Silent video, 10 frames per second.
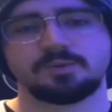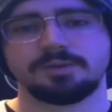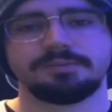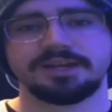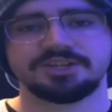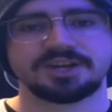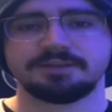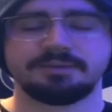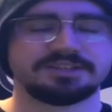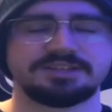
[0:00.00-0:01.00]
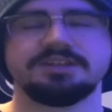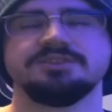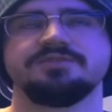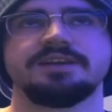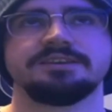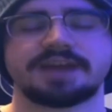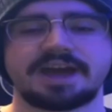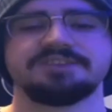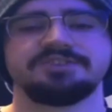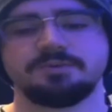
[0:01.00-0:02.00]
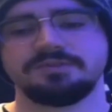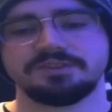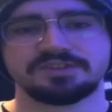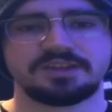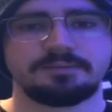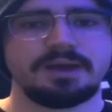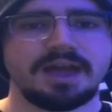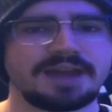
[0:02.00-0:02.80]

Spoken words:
a Winnipeg Jet because he is fantastic with this team,